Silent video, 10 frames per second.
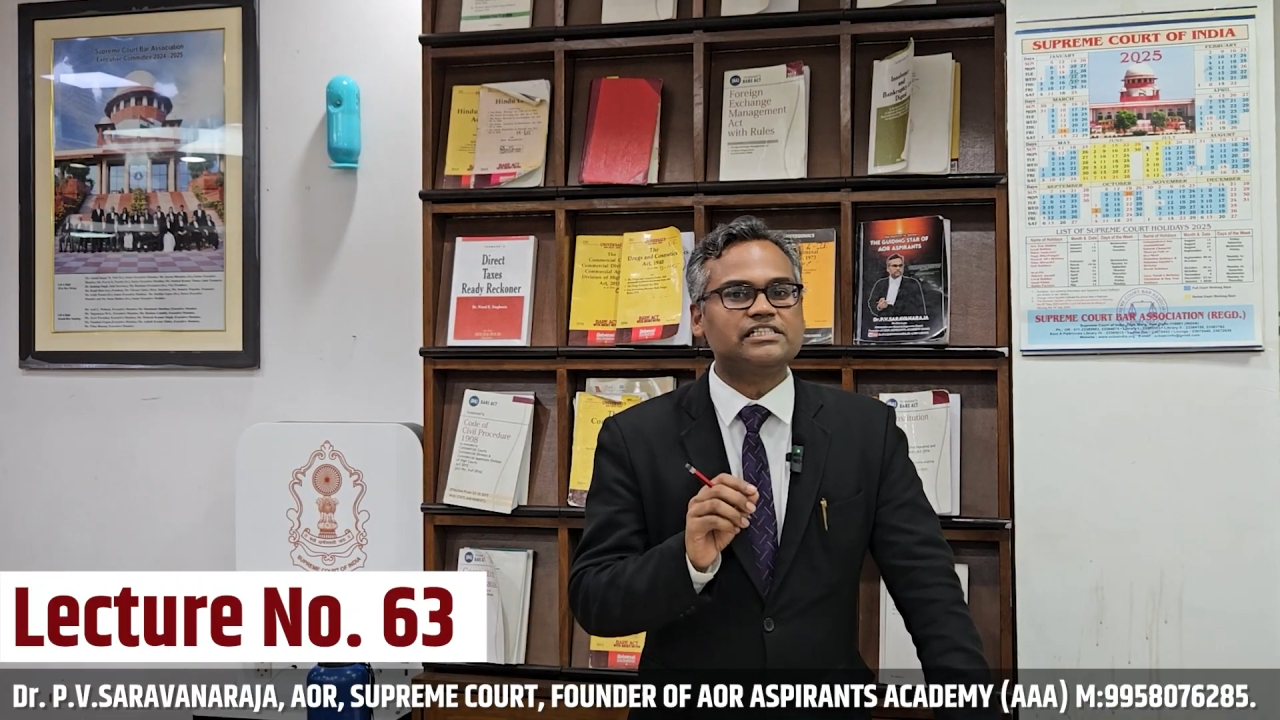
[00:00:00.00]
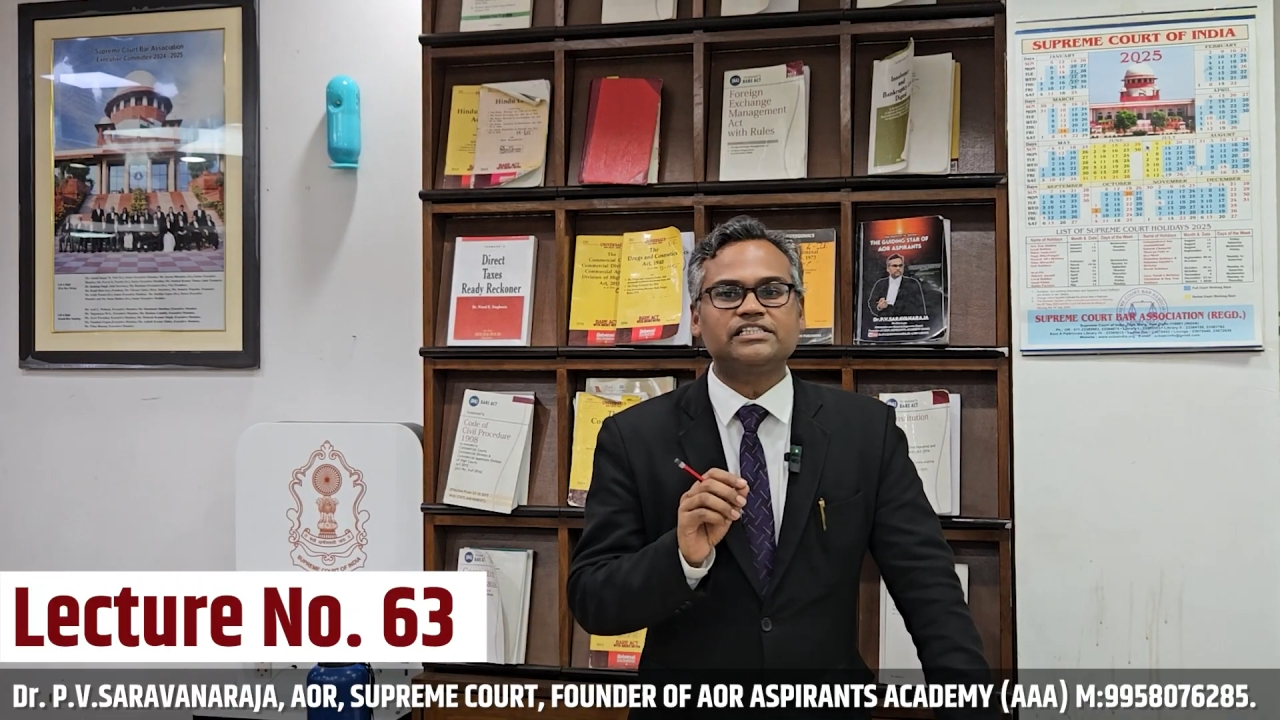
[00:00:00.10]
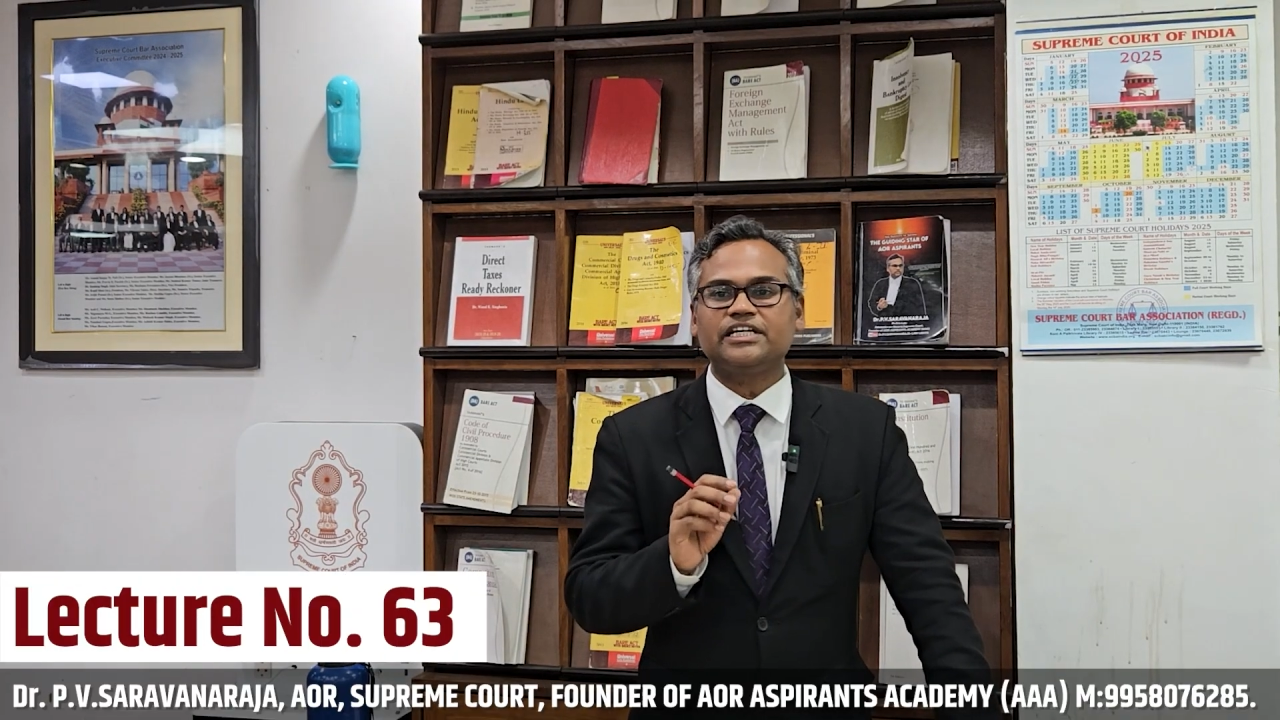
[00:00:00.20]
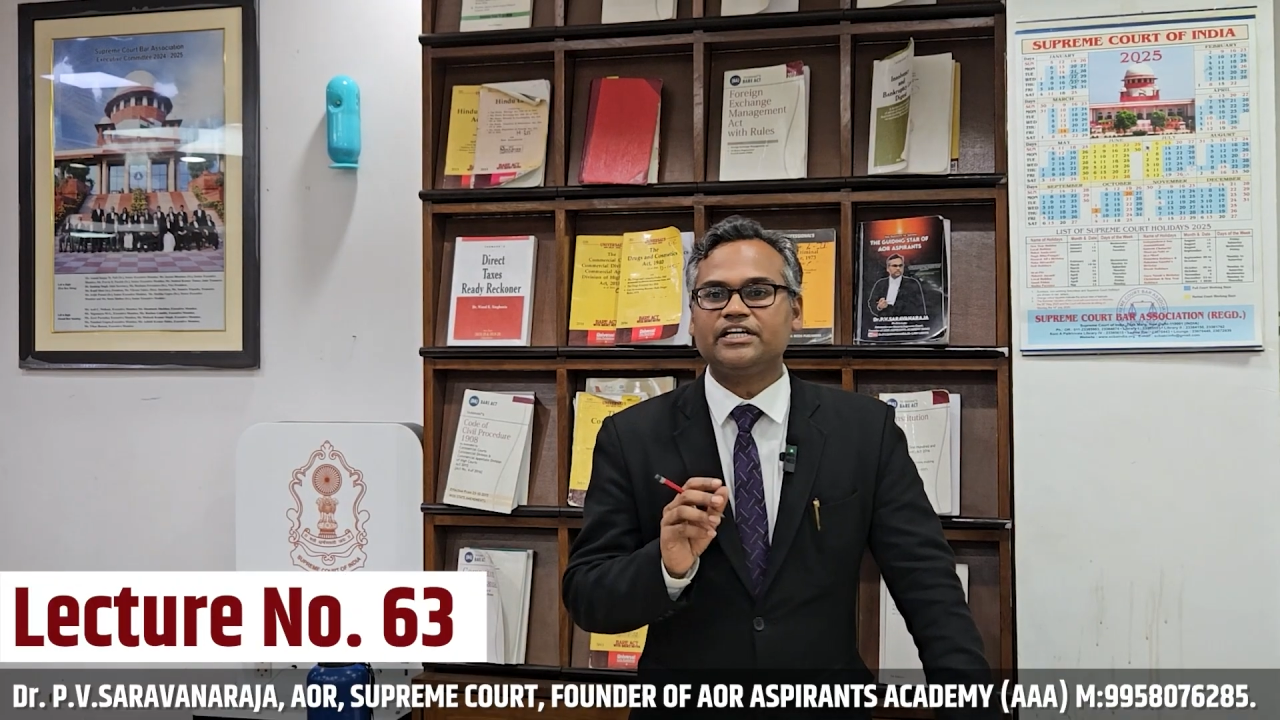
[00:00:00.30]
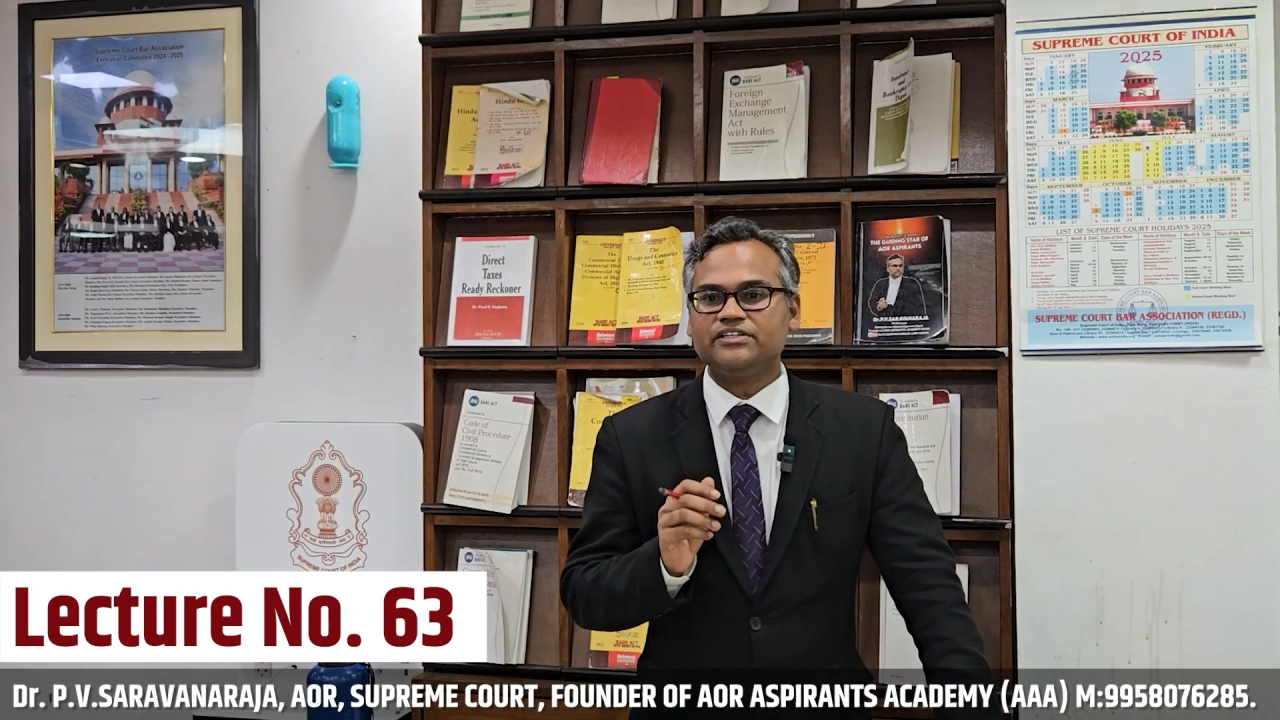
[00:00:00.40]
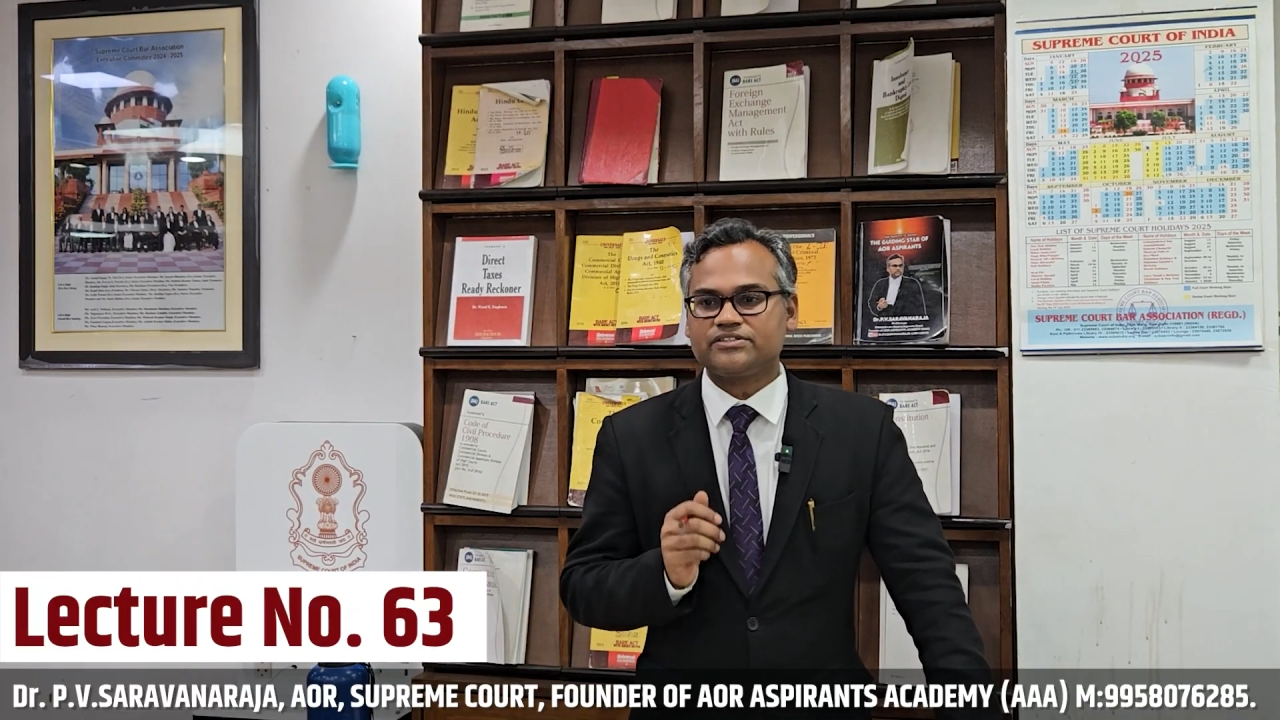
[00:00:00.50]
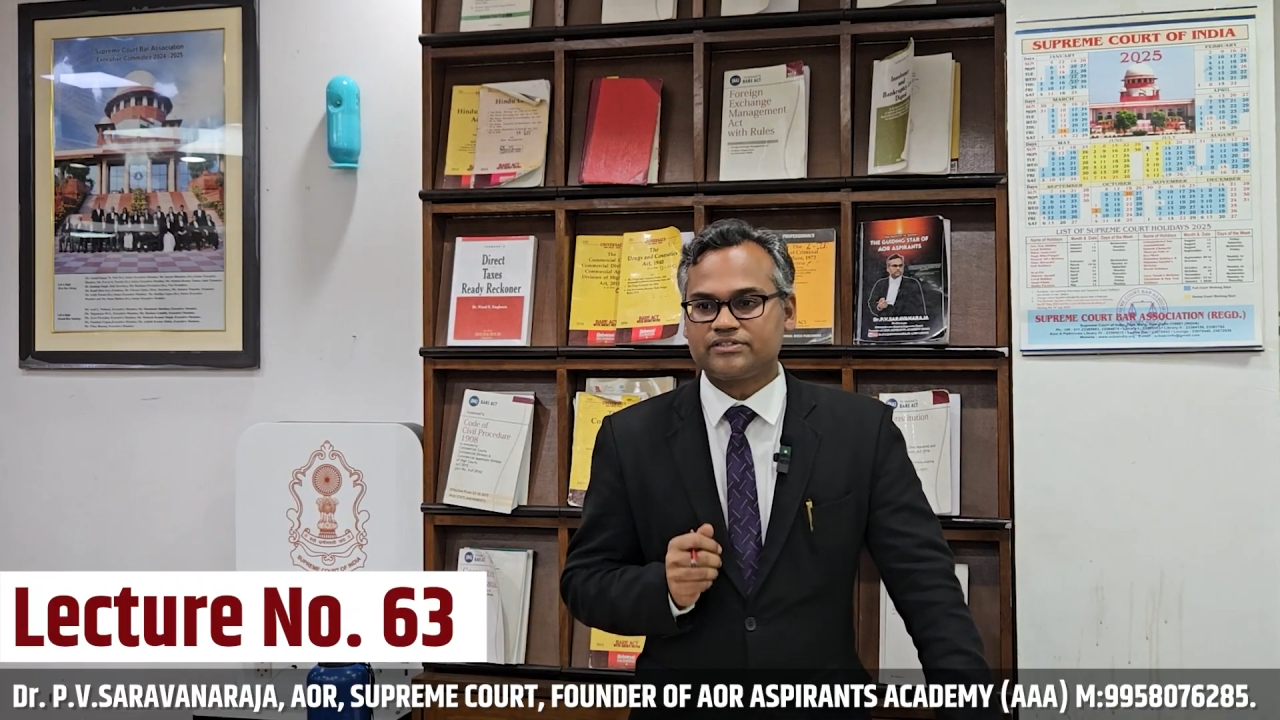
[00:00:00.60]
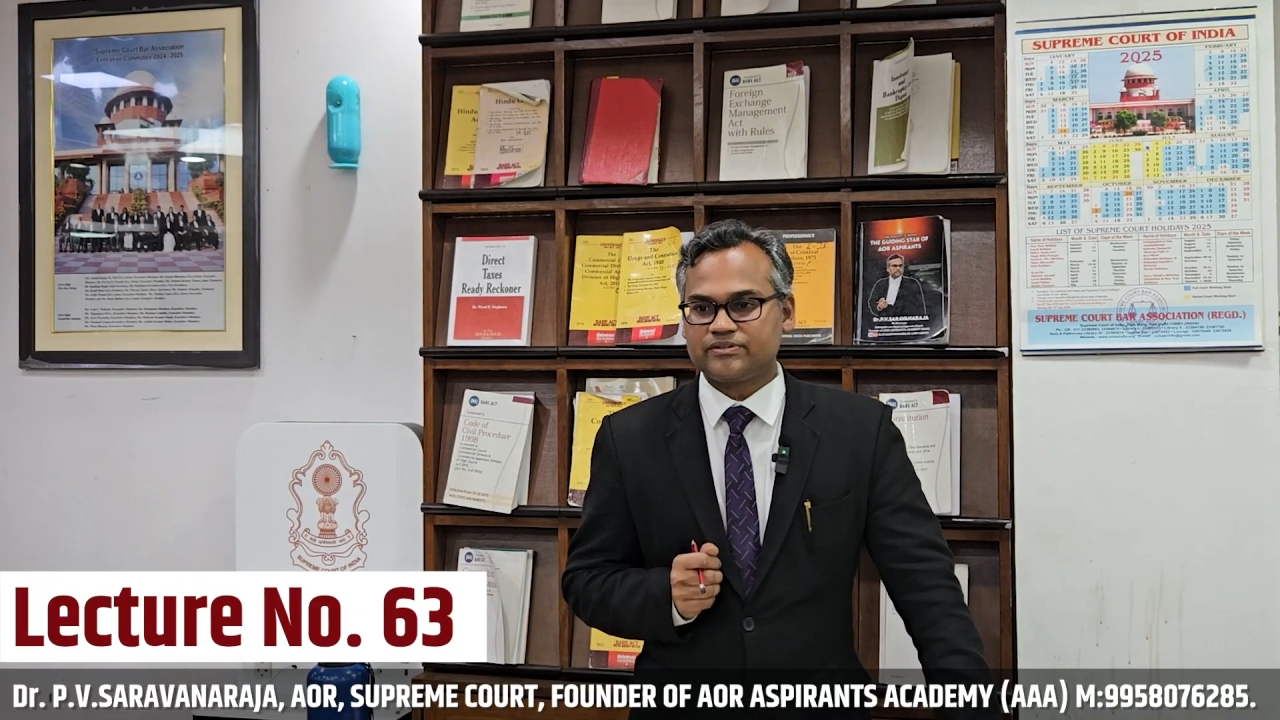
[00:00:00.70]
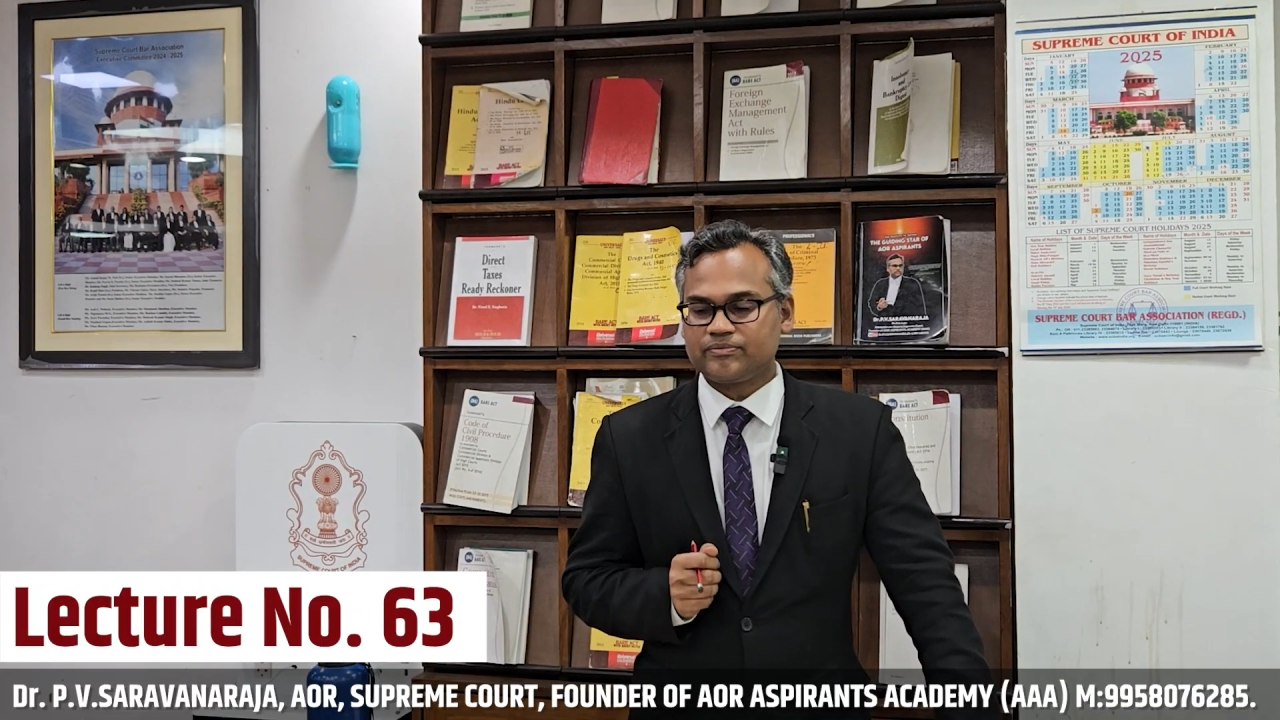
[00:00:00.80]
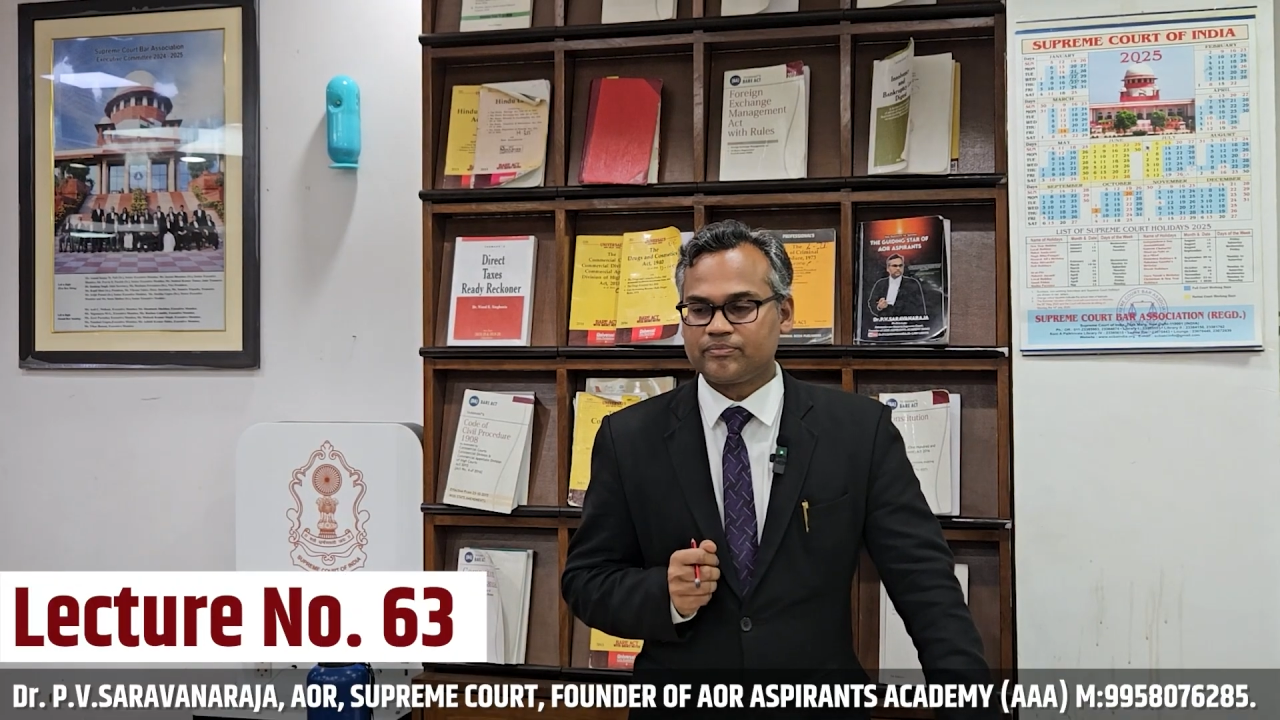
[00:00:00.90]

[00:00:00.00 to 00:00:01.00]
series,